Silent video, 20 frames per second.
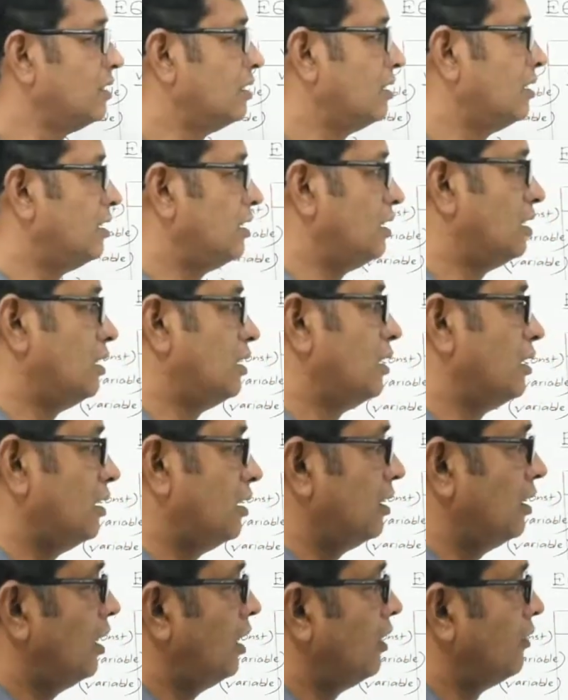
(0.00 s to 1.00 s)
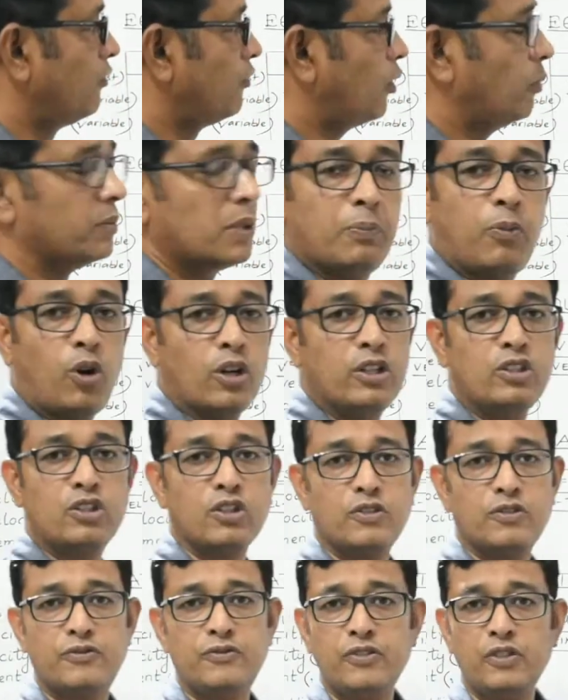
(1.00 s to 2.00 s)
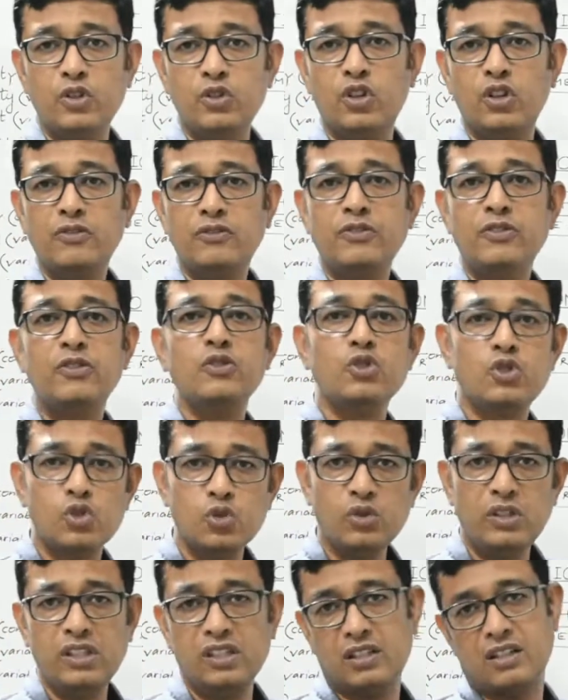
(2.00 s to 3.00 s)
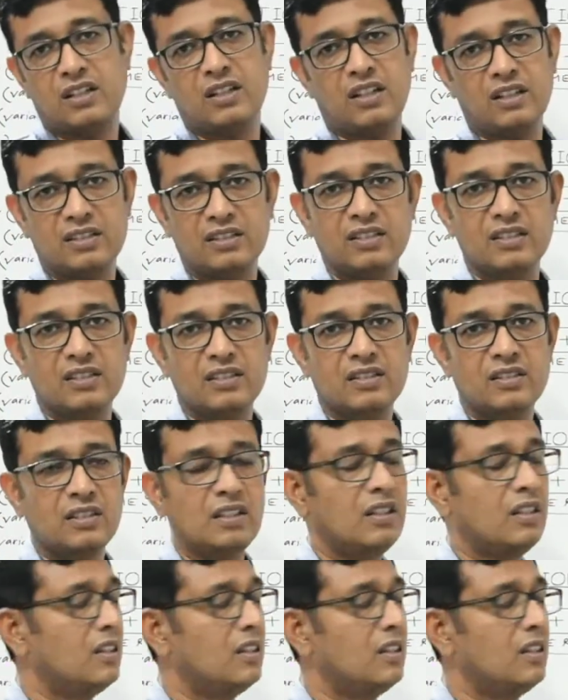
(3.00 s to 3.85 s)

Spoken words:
From the point of view of junior classes.